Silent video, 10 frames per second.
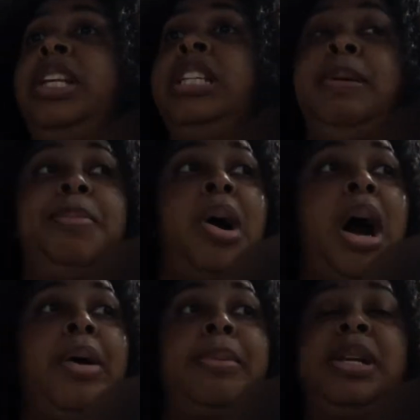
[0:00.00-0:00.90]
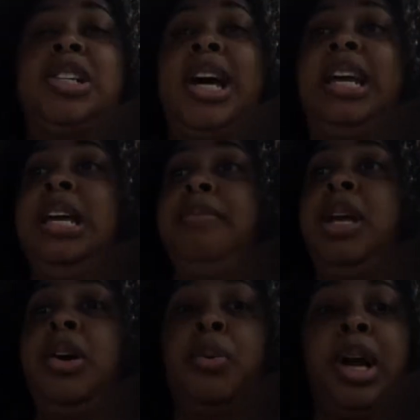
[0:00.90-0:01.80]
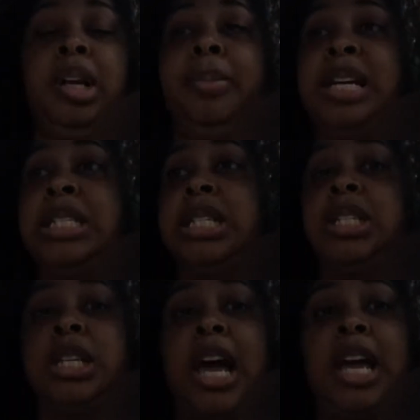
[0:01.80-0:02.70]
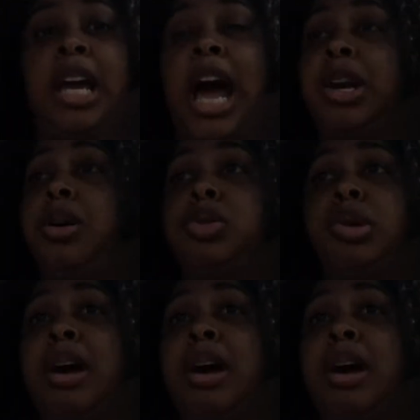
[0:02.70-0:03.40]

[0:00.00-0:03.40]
These people already be trying to hit me on a regular basis. Like, I don't